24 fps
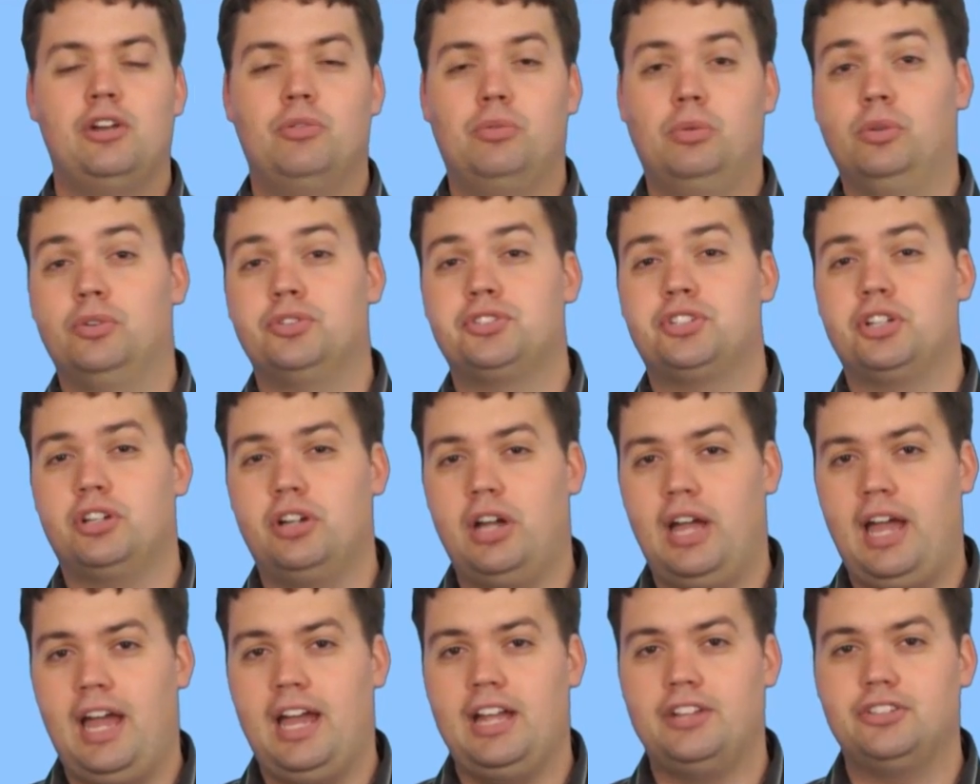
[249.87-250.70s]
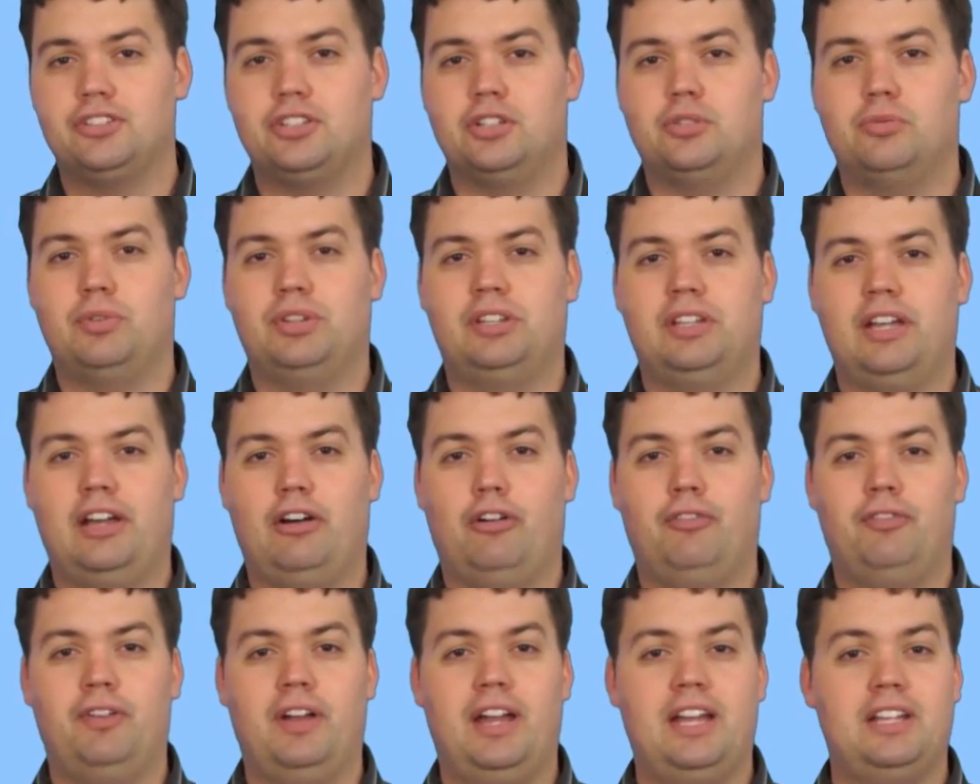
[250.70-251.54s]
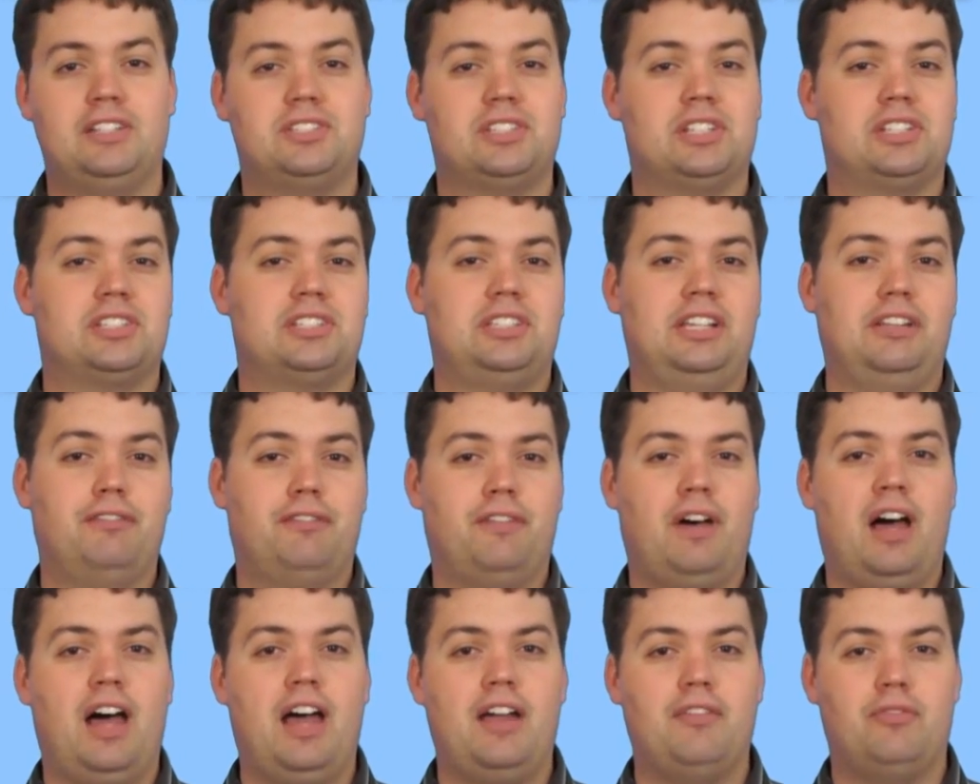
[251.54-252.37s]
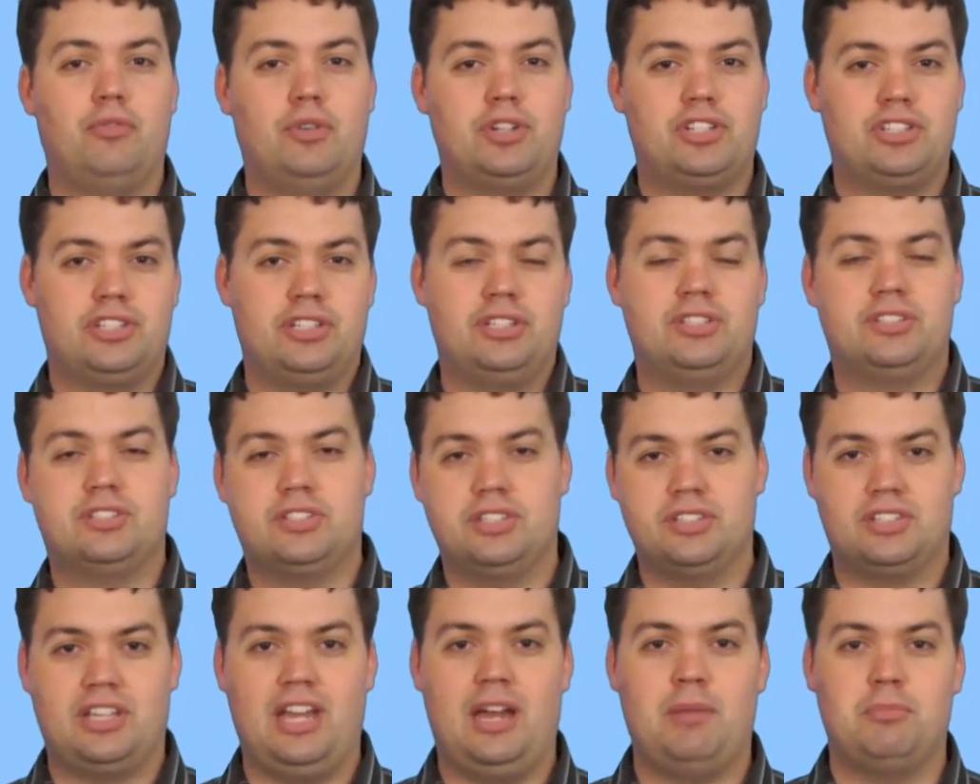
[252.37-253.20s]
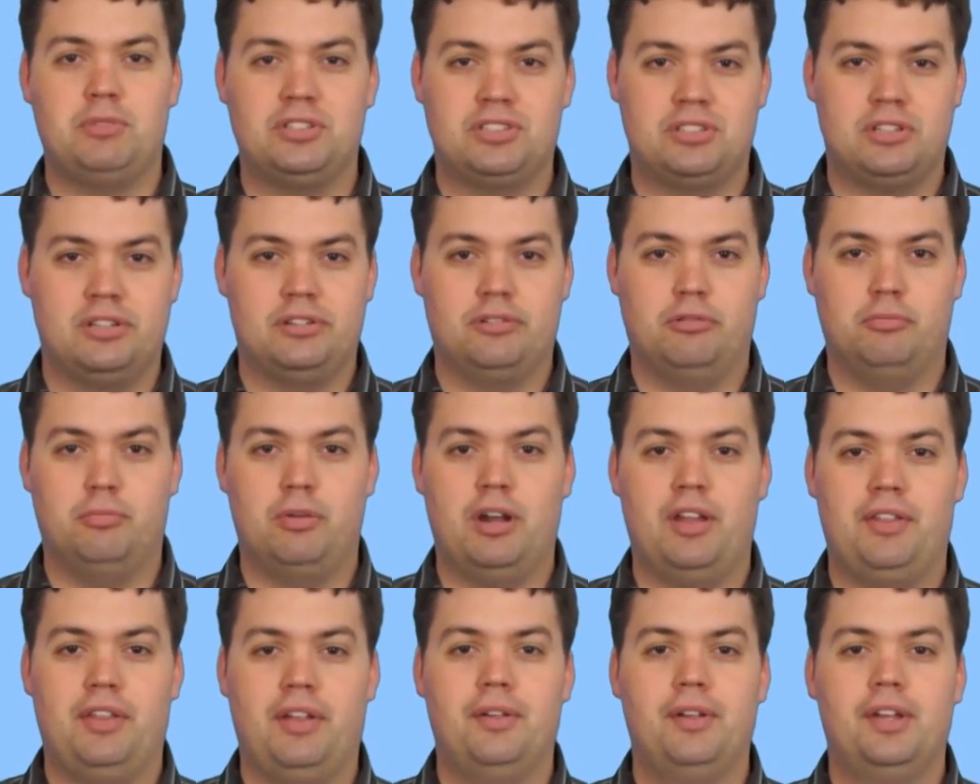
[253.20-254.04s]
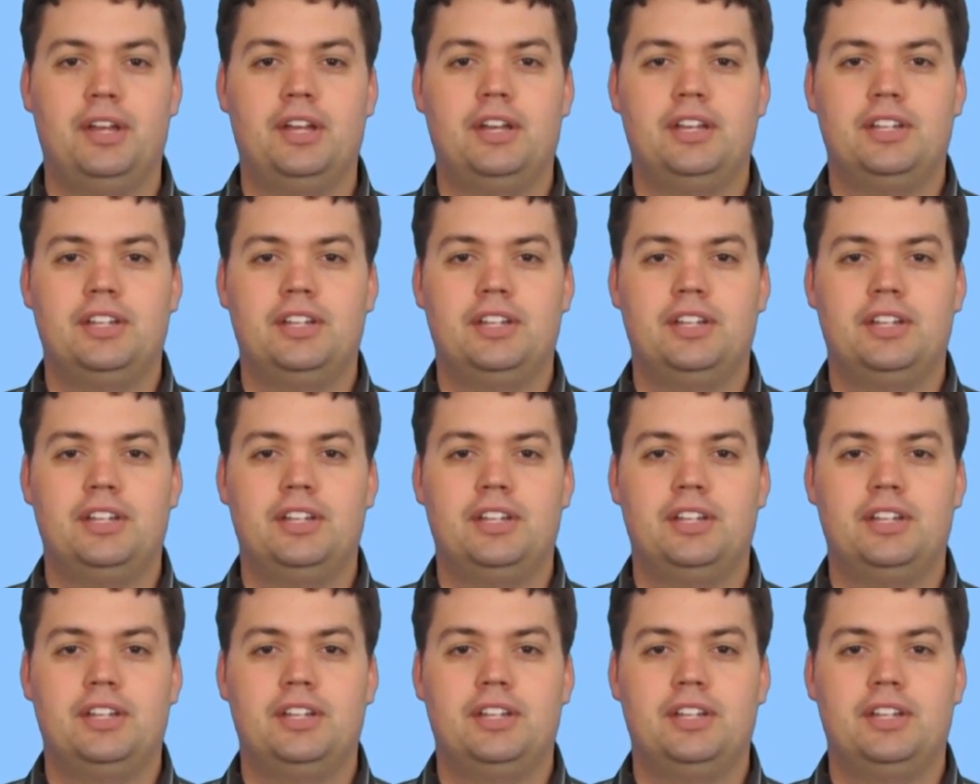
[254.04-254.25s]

We'll also go hands-on with the Alpha A65, which is this camera's little brother.